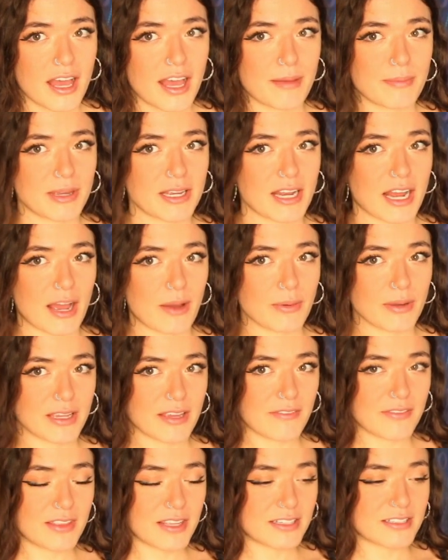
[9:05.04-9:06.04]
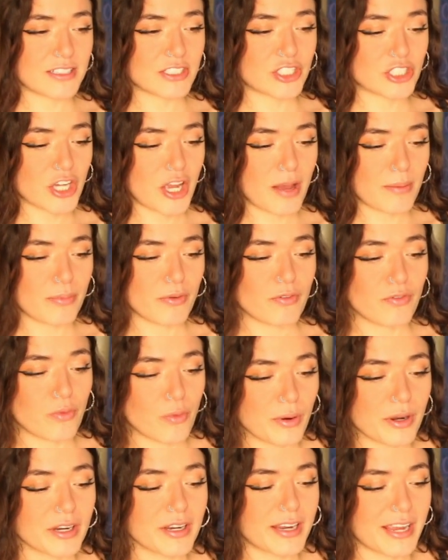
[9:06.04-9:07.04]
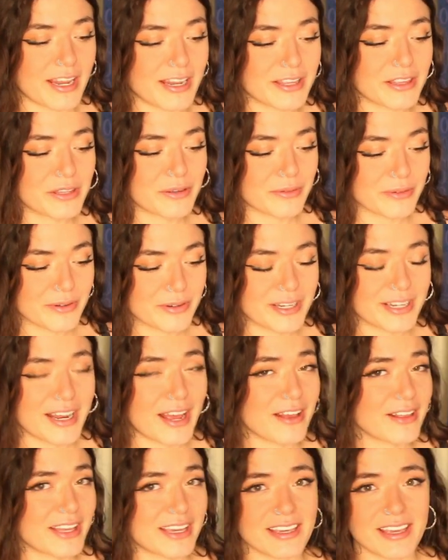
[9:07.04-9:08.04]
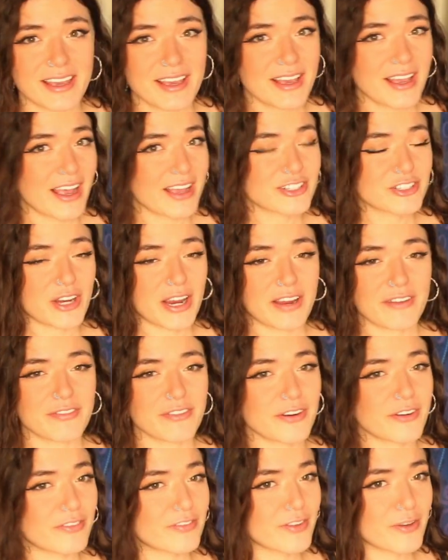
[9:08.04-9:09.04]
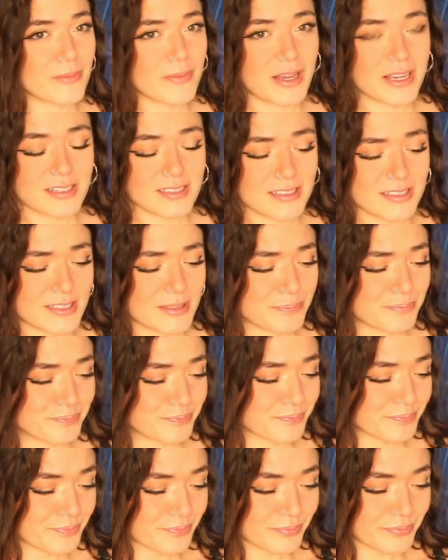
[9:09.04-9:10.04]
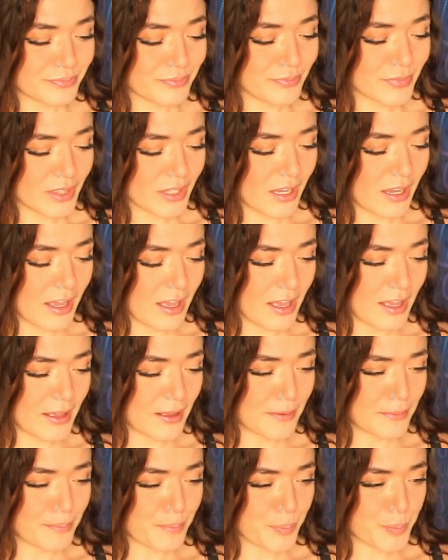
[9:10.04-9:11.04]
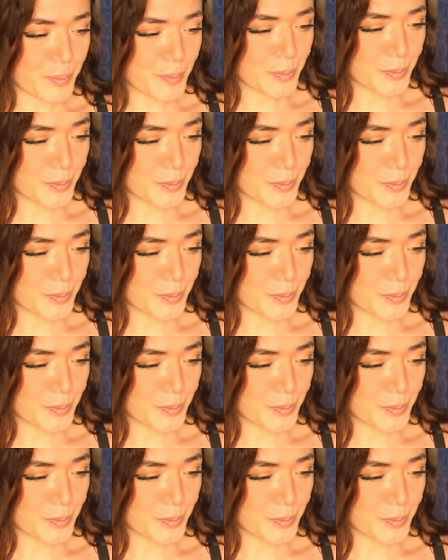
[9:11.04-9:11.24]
I mean, I would give this a shot before getting the root canal. Like, try it for a few months. Um,